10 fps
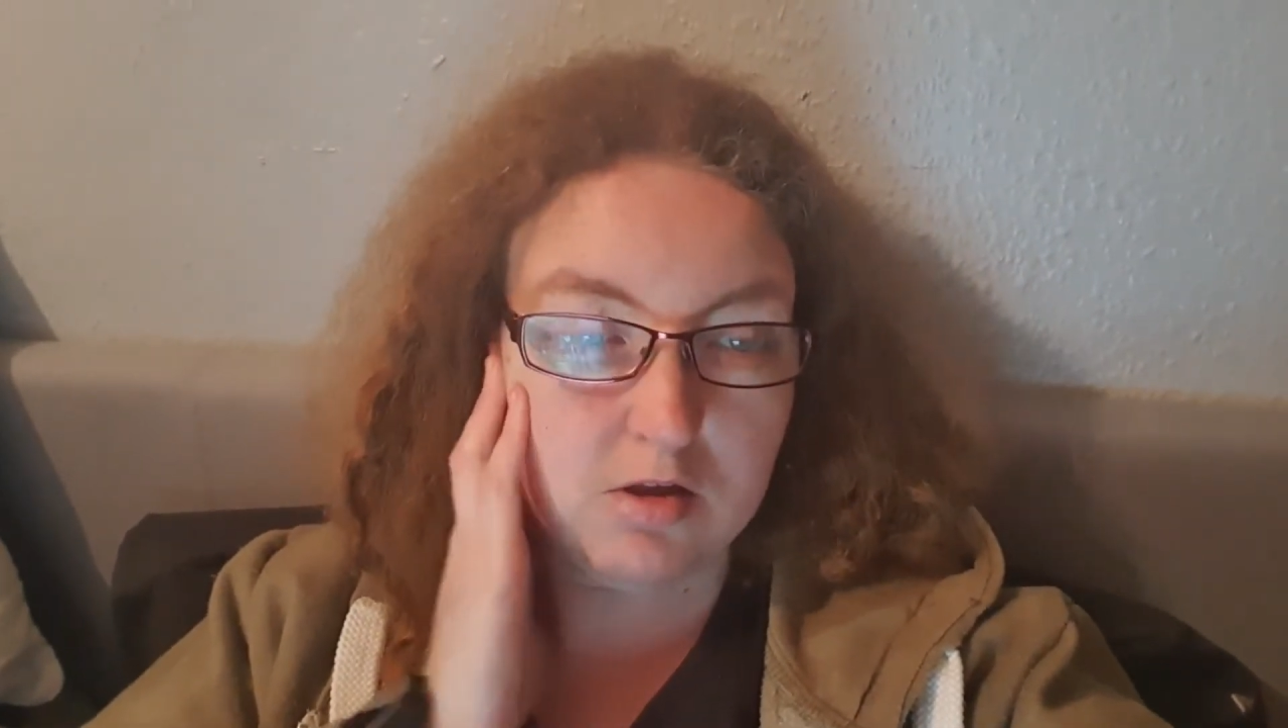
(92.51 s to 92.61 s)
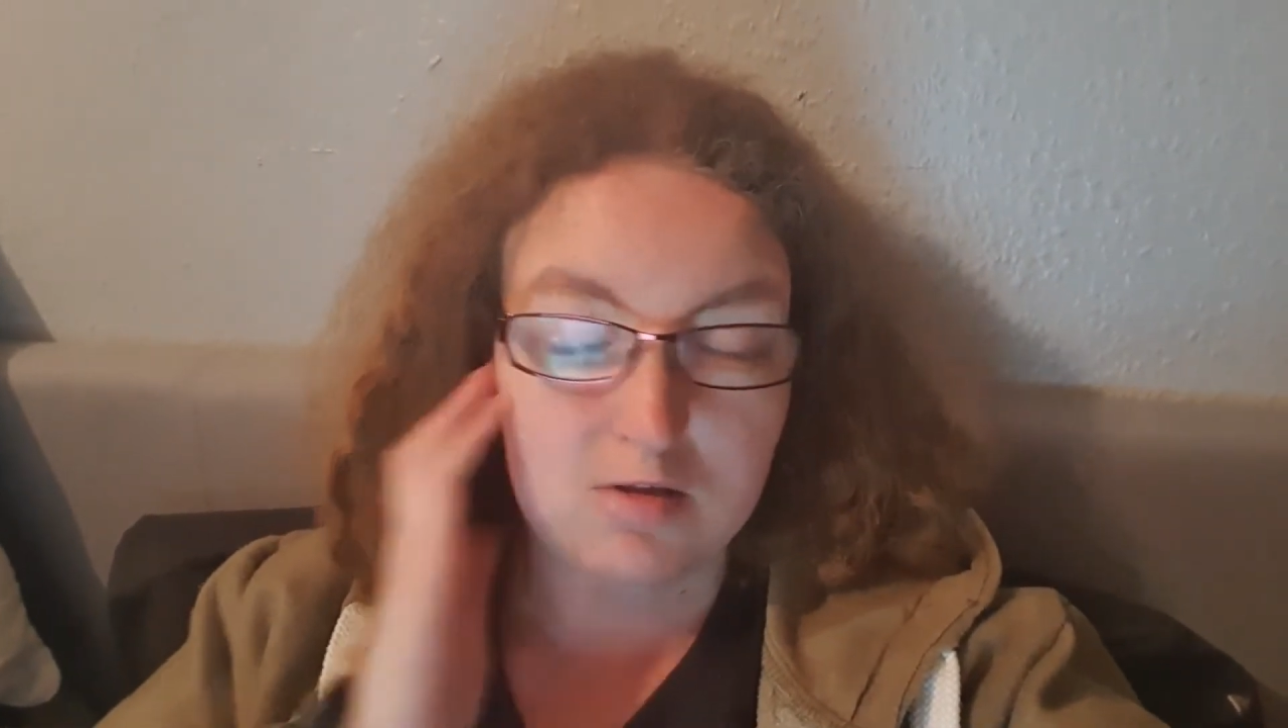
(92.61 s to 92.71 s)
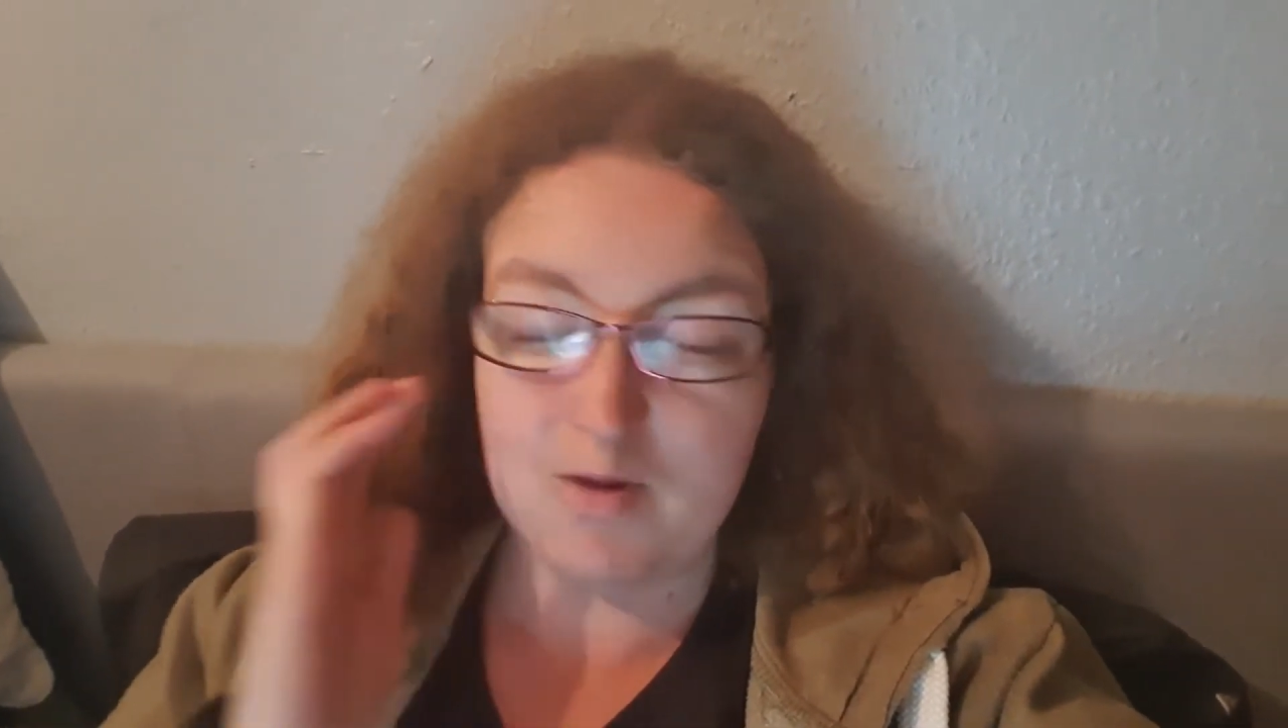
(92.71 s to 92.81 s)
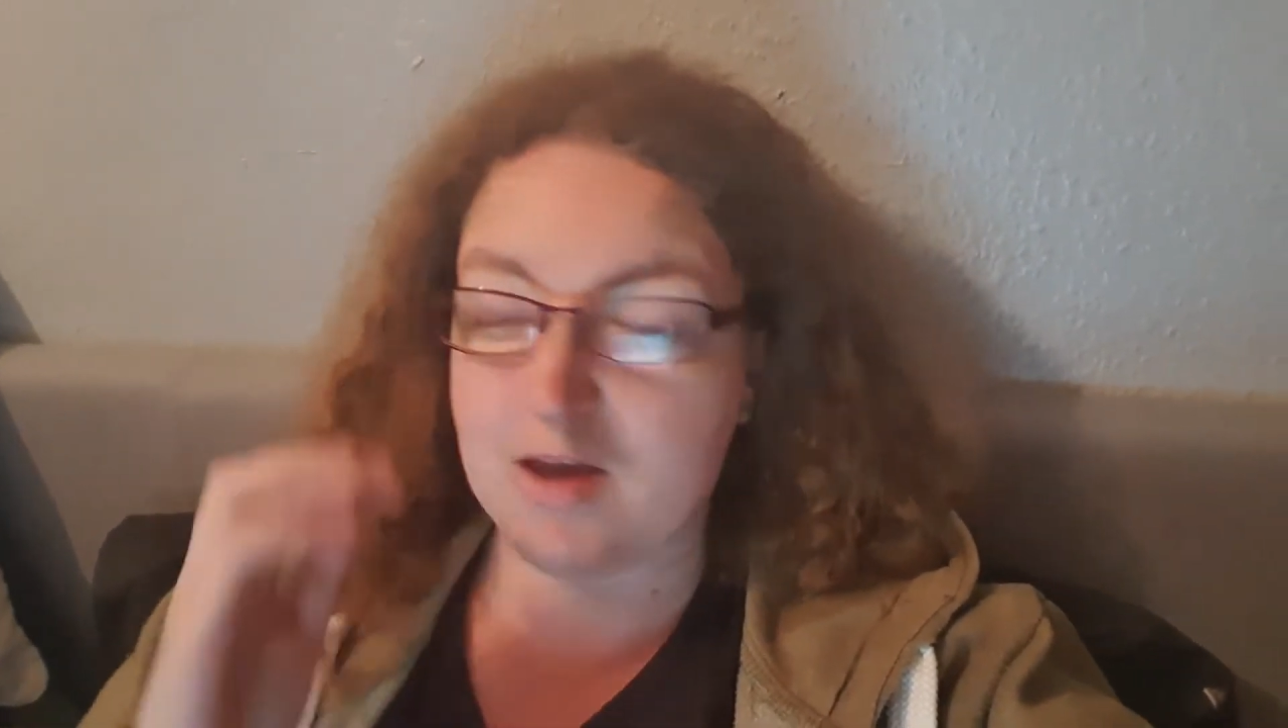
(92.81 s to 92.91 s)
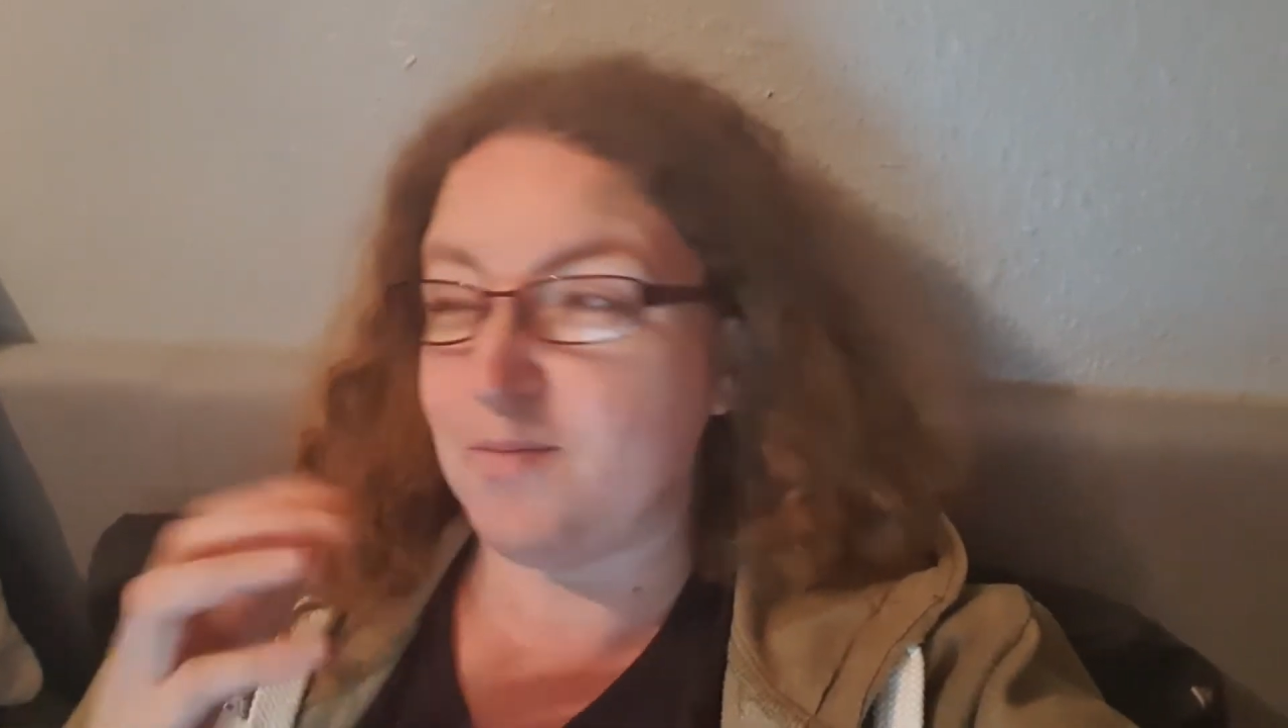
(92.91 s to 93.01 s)

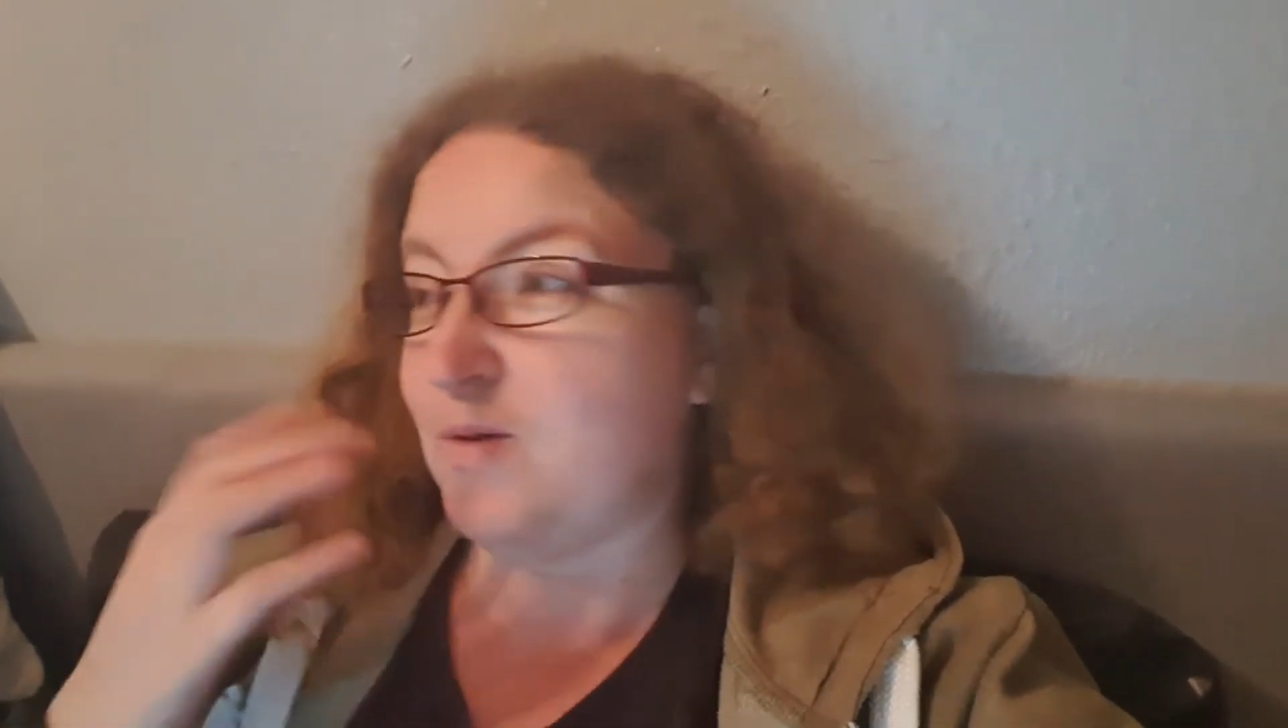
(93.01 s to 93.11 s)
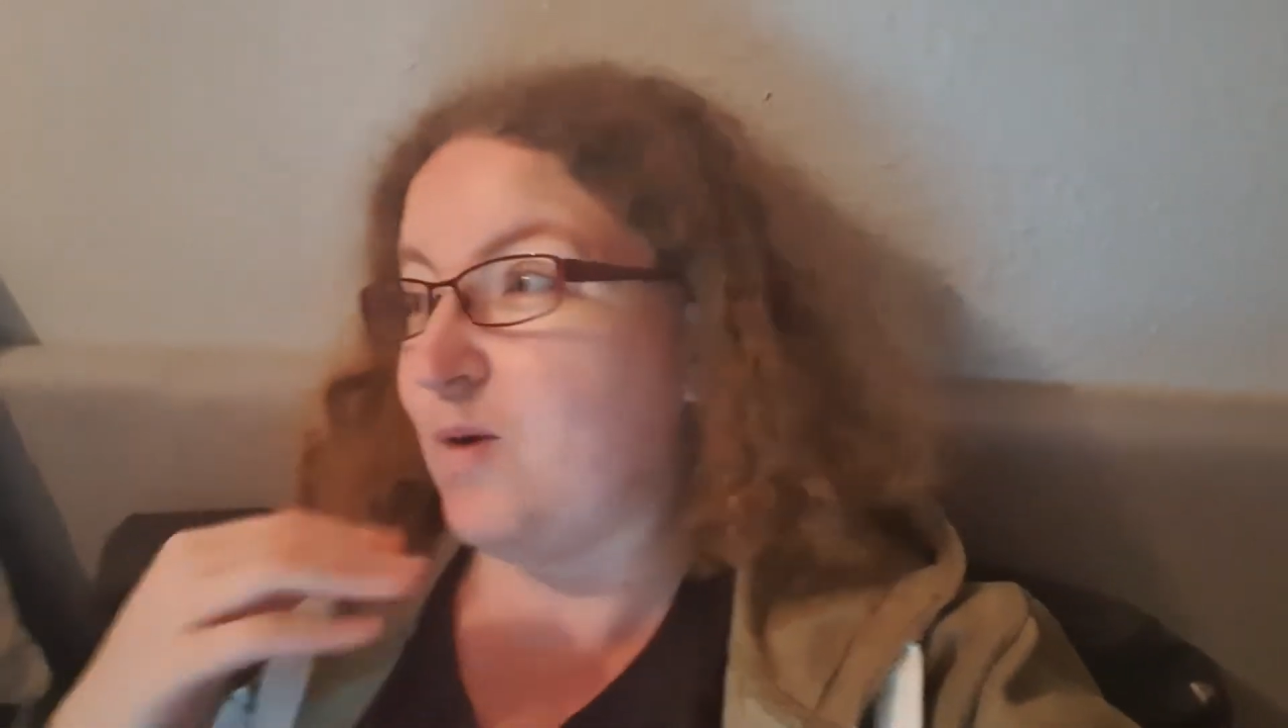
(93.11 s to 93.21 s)
It's making me